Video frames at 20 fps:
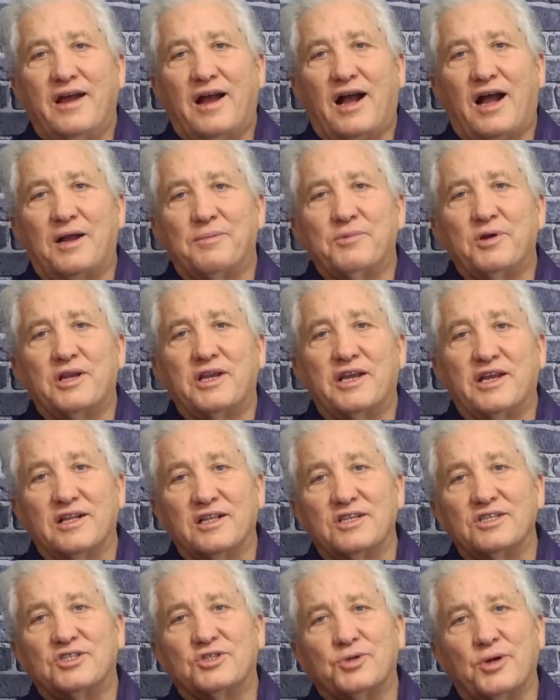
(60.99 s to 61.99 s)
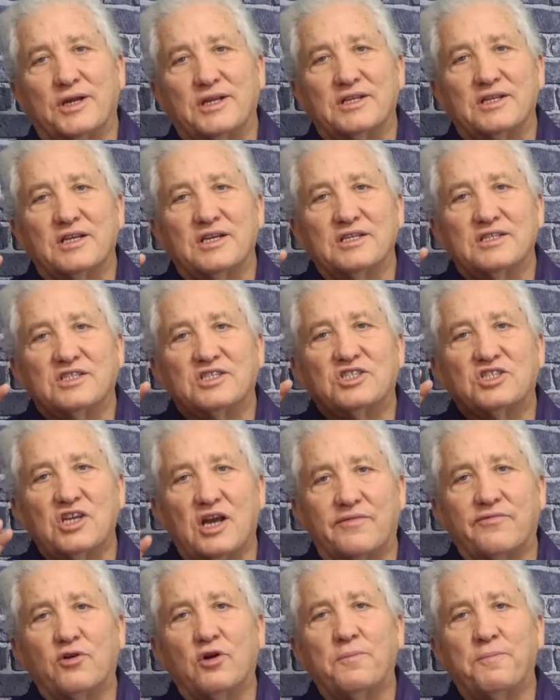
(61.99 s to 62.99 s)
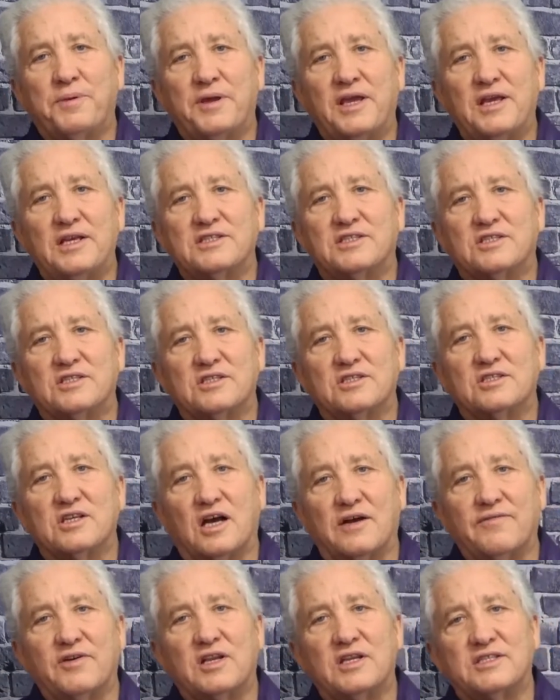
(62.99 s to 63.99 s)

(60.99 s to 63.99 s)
I'm going to illustrate several pieces of a